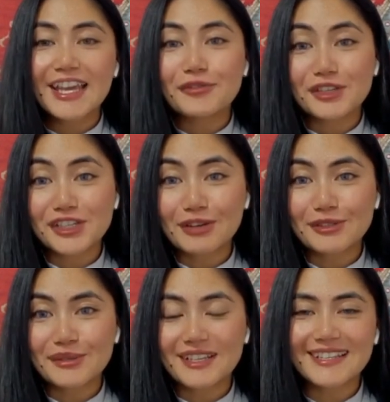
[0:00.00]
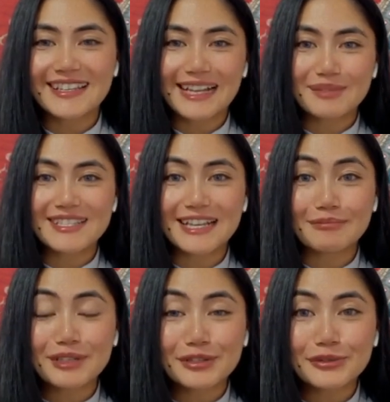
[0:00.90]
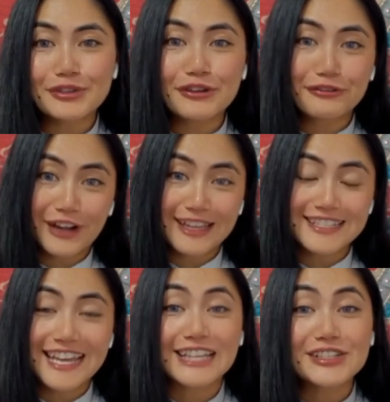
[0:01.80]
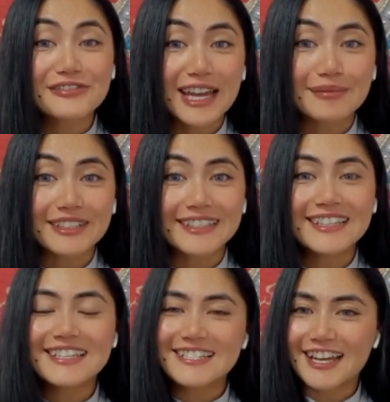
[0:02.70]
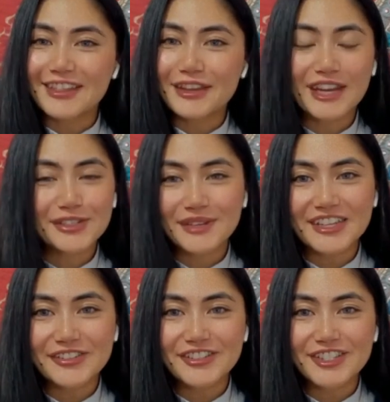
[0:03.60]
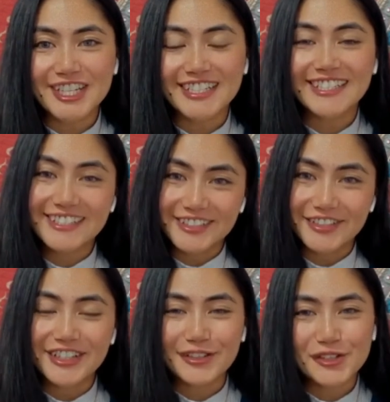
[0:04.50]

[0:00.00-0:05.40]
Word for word: Reach out to us and help us help you, your friends and your family start their educational journey here in